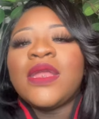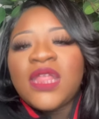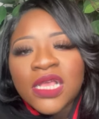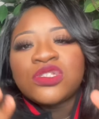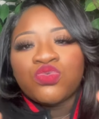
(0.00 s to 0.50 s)

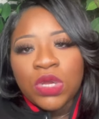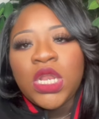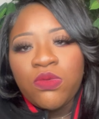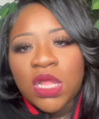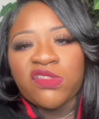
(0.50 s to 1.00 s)
that's
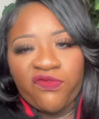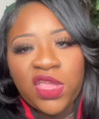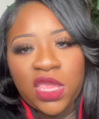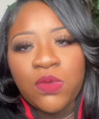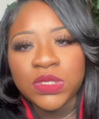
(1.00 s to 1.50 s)
really what
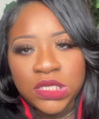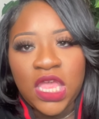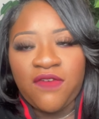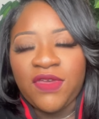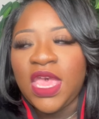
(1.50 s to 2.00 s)
it was
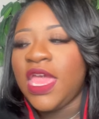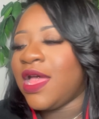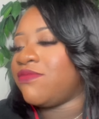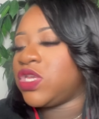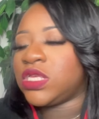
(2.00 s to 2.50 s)
given. And
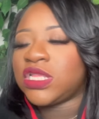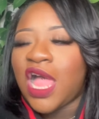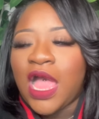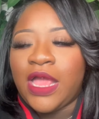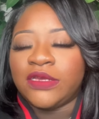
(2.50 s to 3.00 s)
I'm just
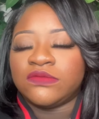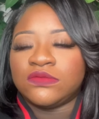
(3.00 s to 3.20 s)
like,